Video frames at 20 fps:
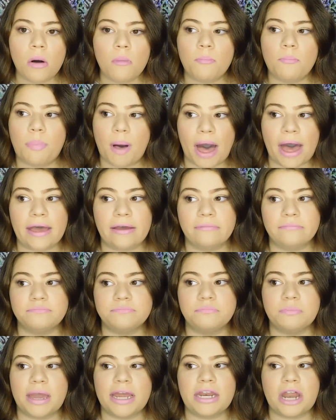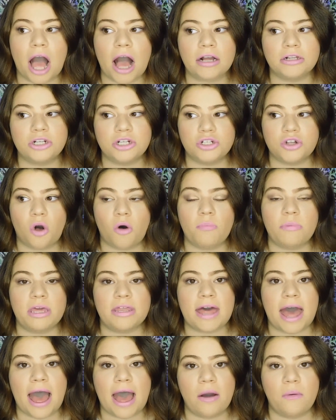But my doctor told me
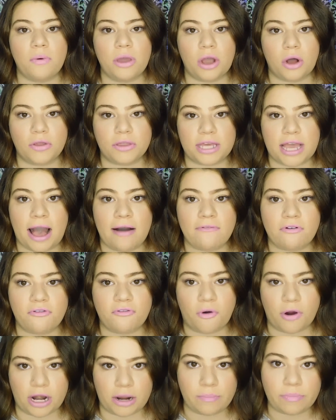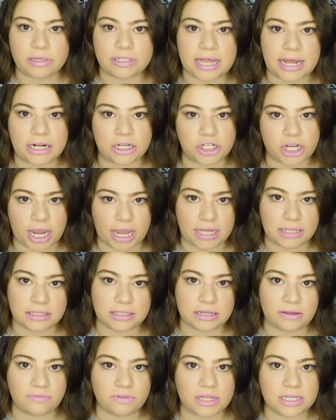that we only have a 40% chance
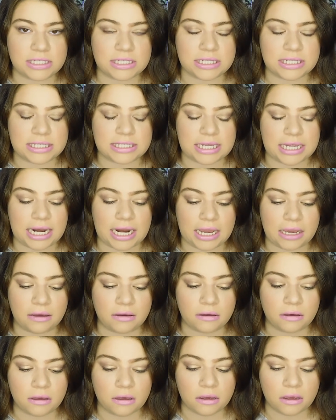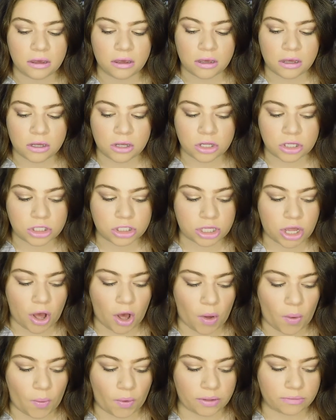of this succeeding.
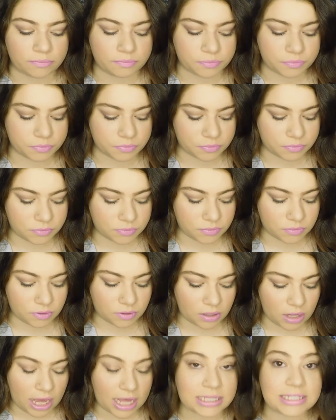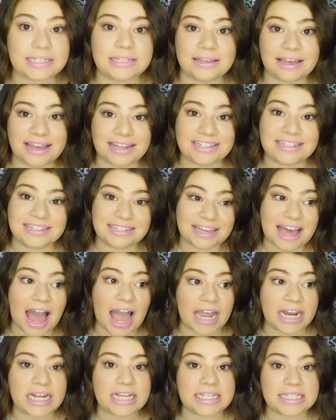So it's
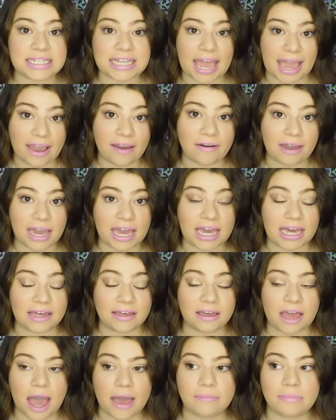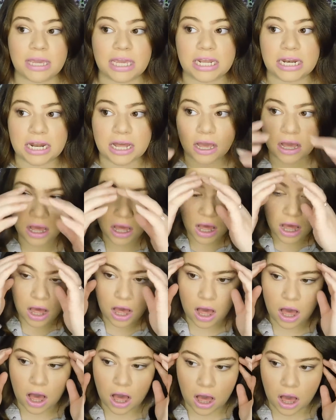kind of scary. I mean,
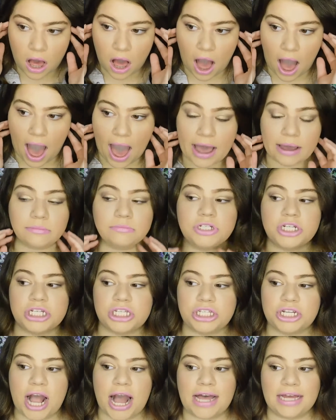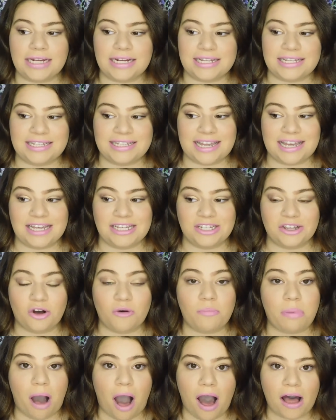I'm just trying to stay so
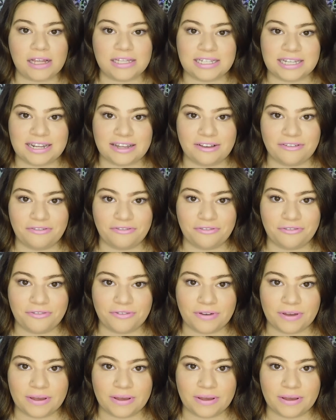positive